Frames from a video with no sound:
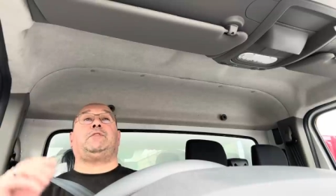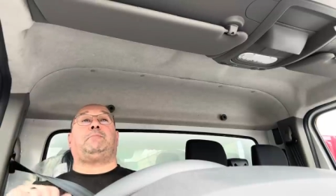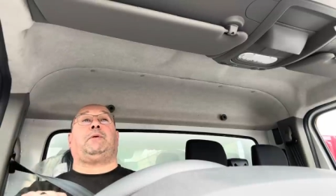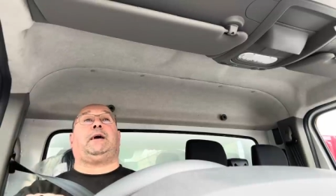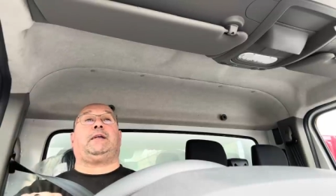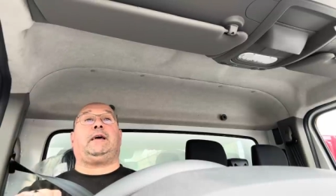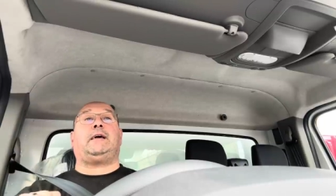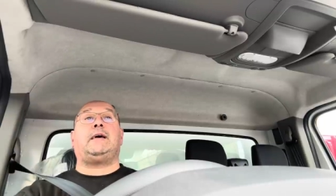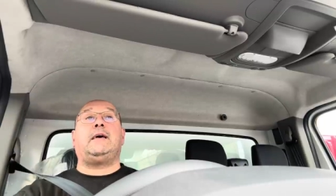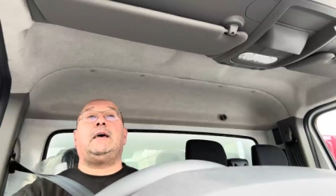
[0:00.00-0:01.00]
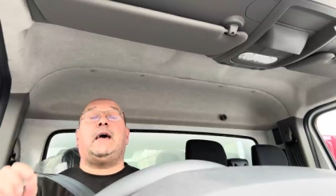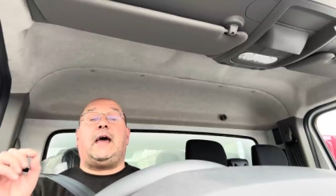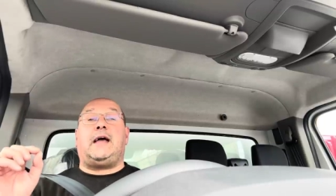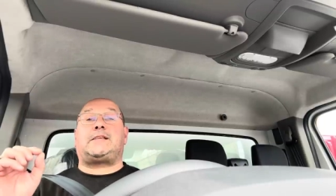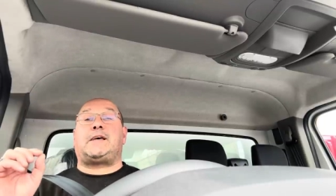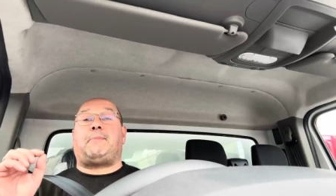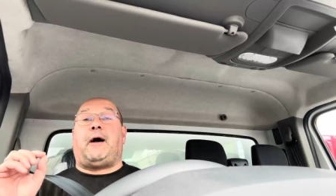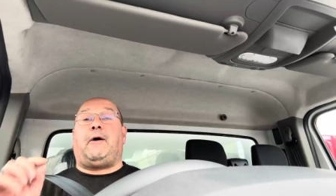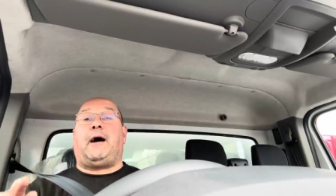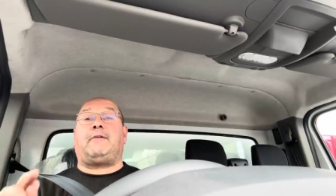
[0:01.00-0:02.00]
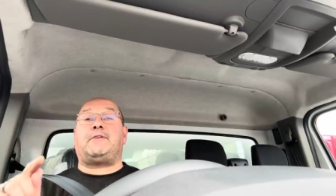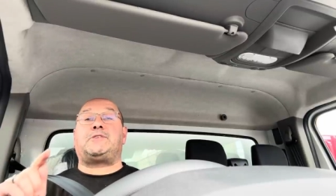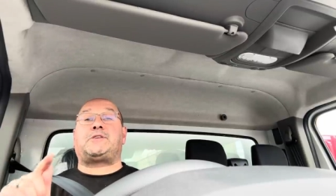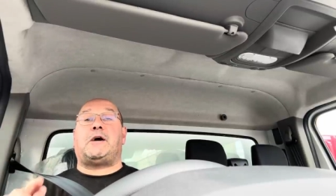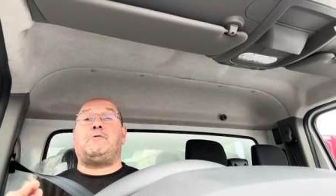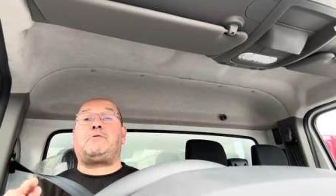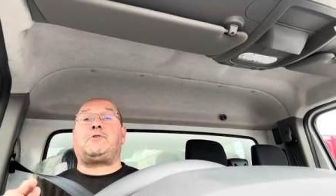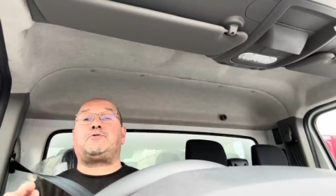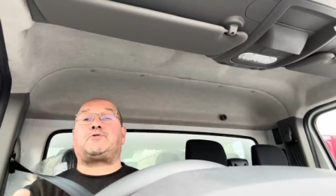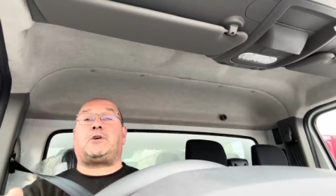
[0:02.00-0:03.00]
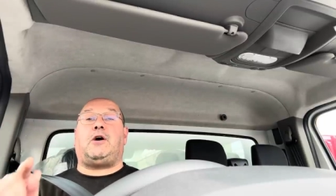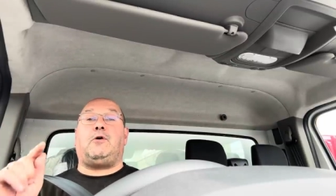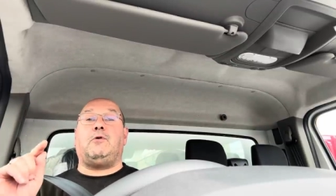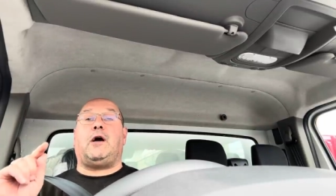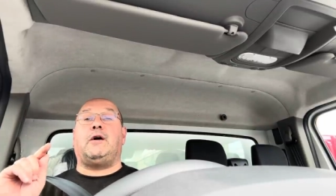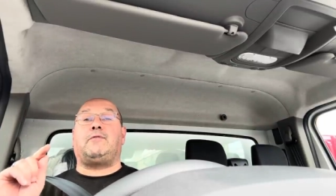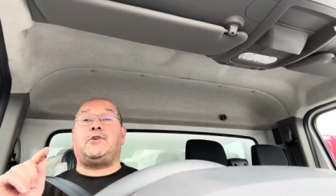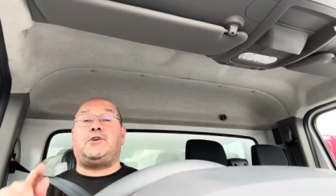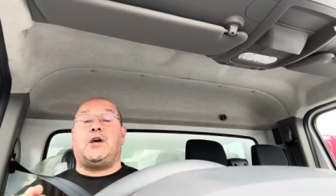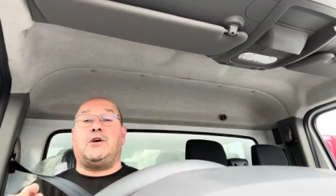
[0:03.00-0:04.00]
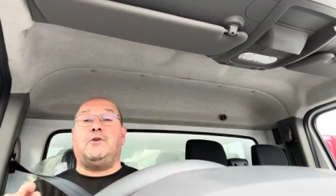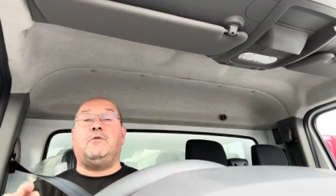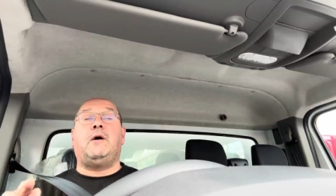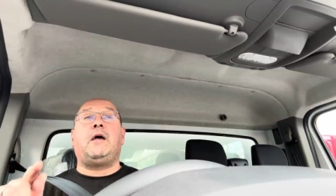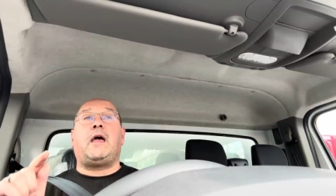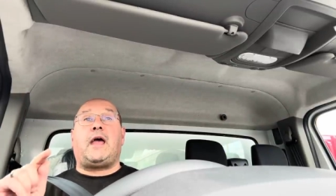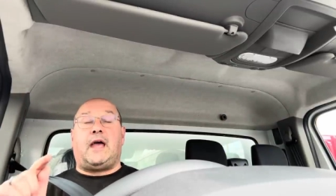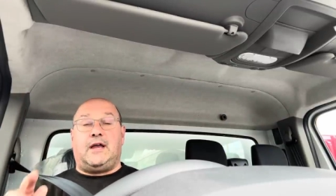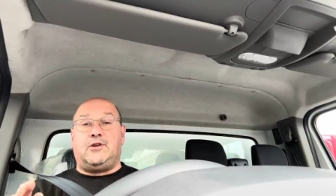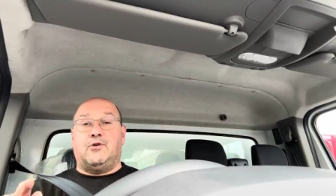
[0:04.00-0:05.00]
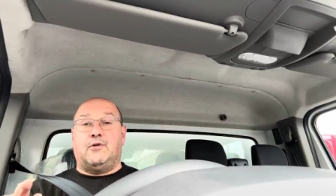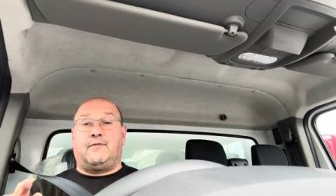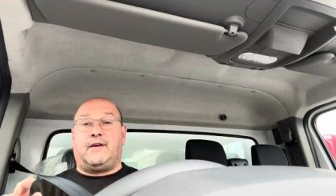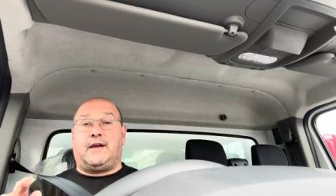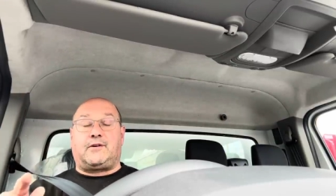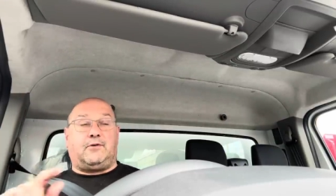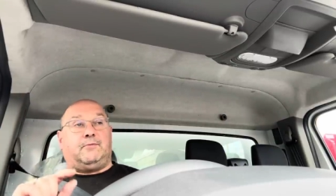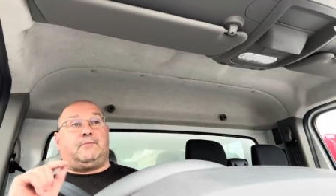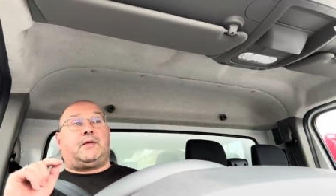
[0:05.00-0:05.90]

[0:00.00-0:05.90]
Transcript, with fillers: the planet. It's about having total control over you in your vehicle.